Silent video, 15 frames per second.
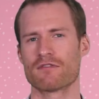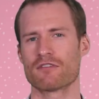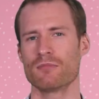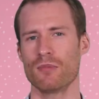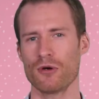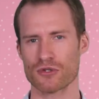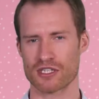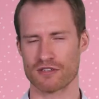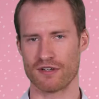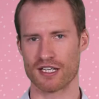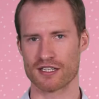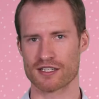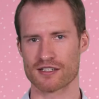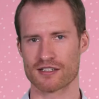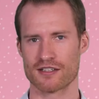For most of
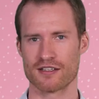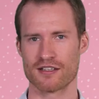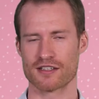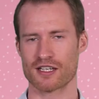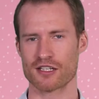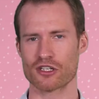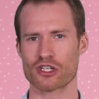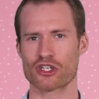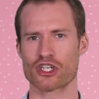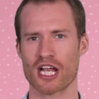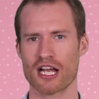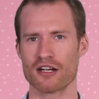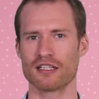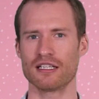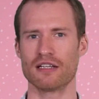us, such a
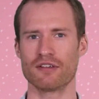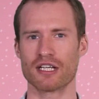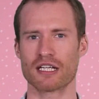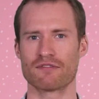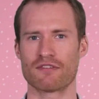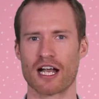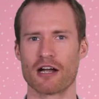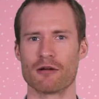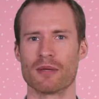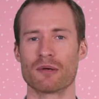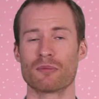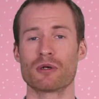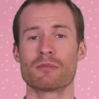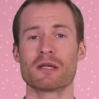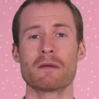shared living
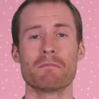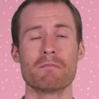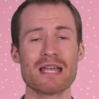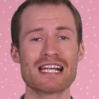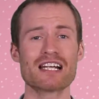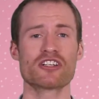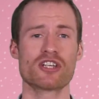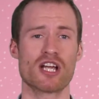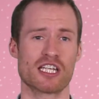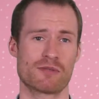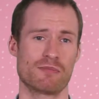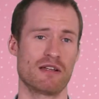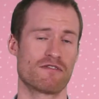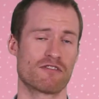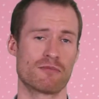environment would be a big
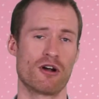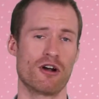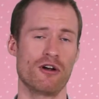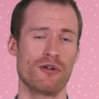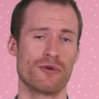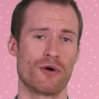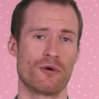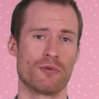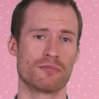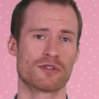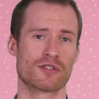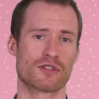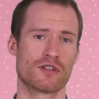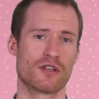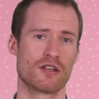adjustment from our own
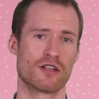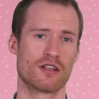homes.